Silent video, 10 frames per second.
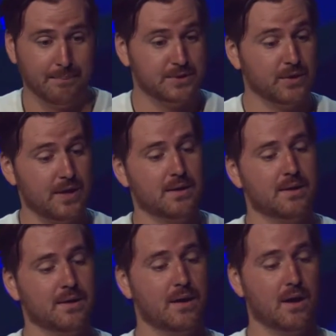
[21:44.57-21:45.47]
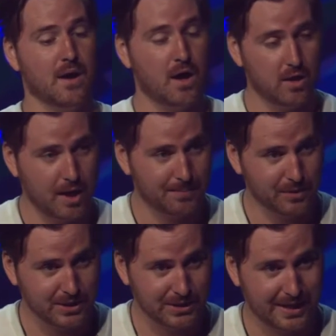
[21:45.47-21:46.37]
so that all
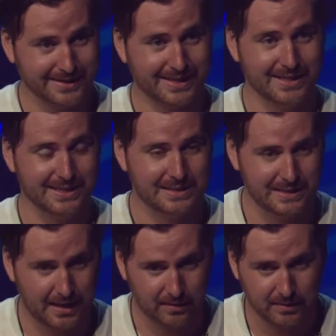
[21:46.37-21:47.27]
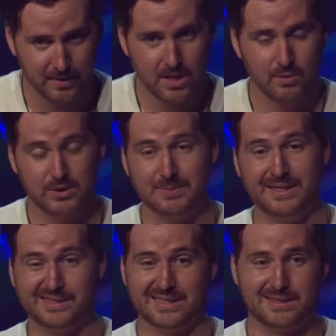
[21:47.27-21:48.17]
operation logic is sound, which
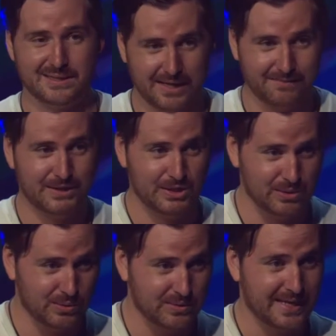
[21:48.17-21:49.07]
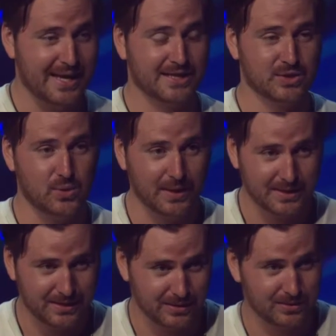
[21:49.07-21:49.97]
means it's safe to use and it's
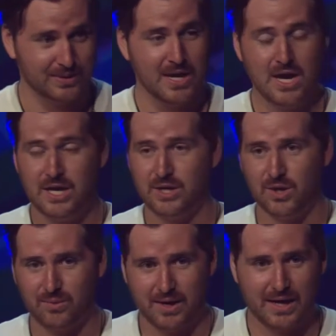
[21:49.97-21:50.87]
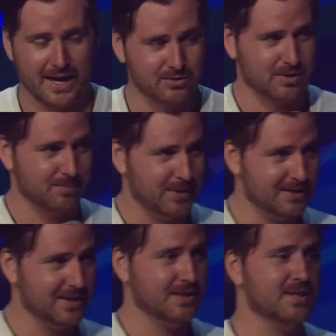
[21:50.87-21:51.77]
quick to use. You don't run into extra
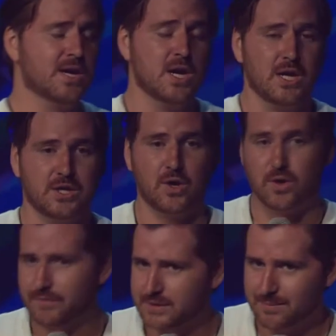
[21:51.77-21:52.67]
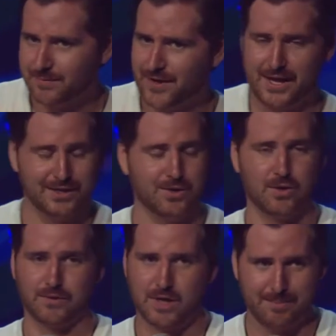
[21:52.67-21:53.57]
complexities. You don't oversimplify it. You don't
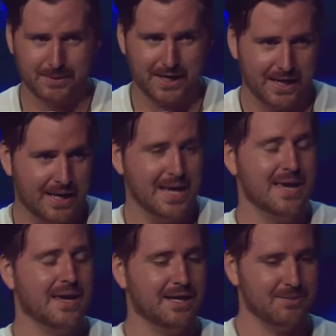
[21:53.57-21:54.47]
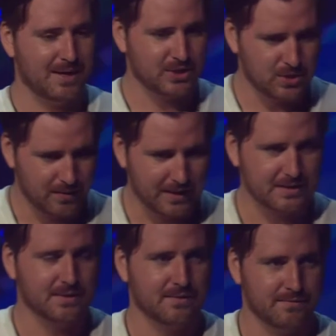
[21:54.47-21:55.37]
overcomplicate it. And you make sure that
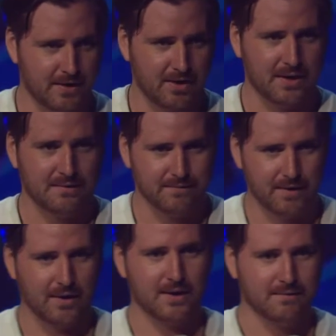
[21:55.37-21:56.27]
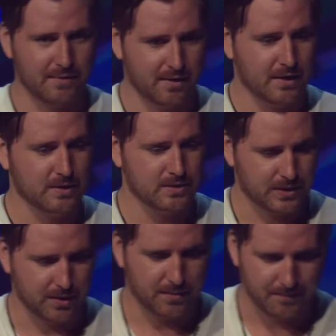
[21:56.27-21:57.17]
it's very, very, very
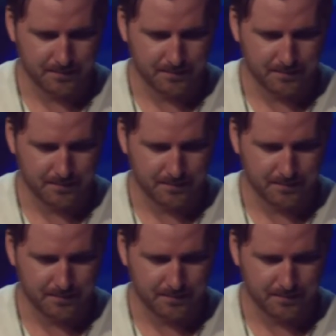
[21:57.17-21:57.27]
secure.